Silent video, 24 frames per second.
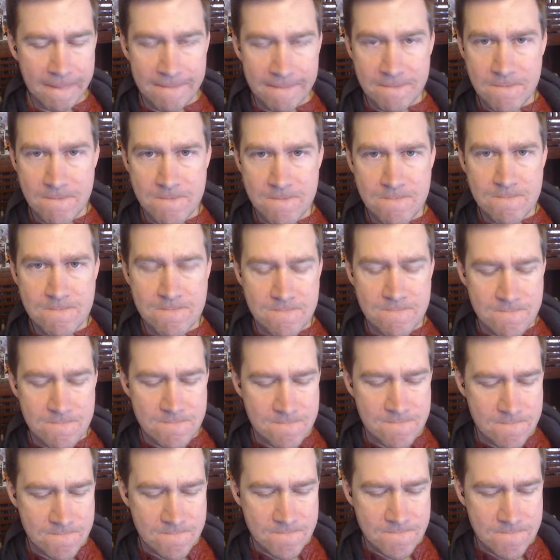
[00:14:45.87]

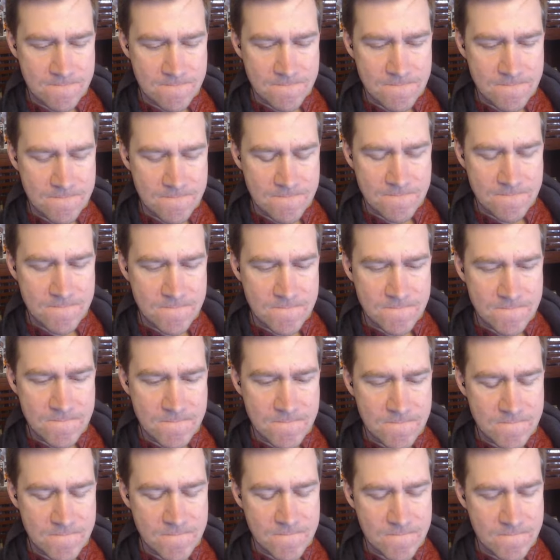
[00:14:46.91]

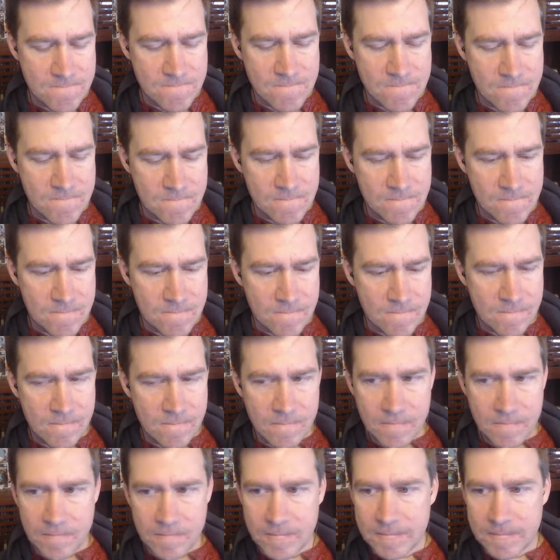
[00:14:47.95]

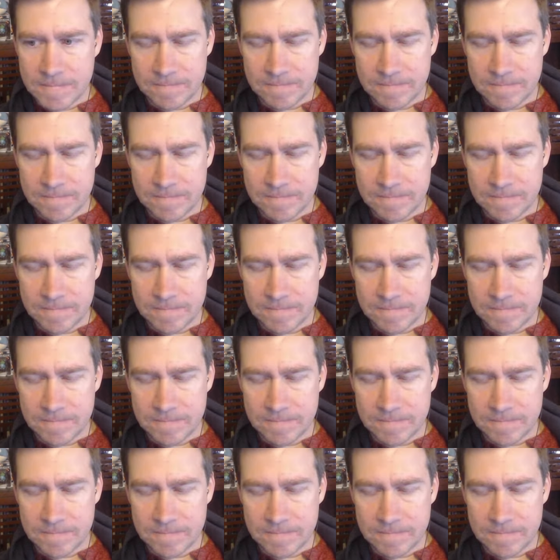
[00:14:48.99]
(no one is talking)